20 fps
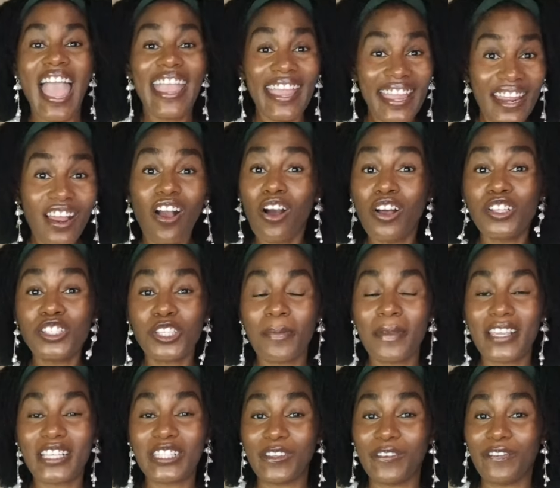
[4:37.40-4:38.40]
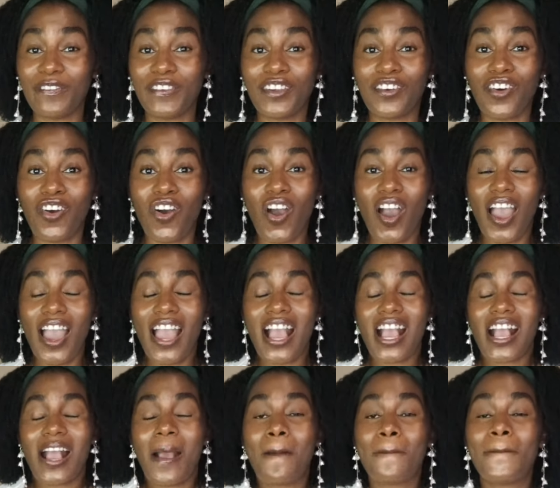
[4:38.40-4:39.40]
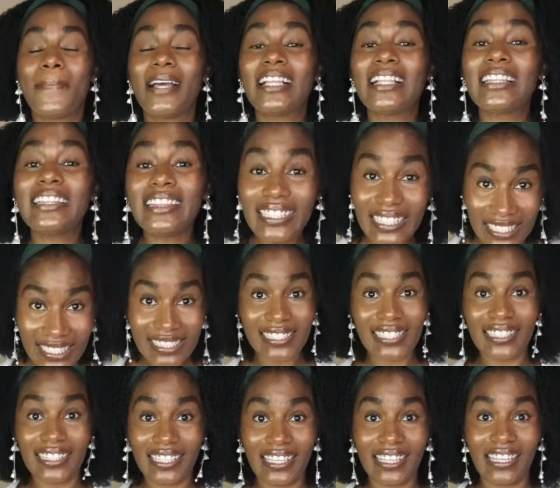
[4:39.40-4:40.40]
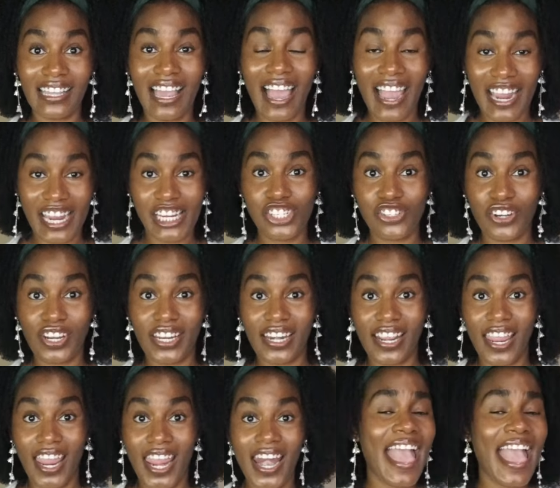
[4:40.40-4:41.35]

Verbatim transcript: it also makes you feel completely hydrated.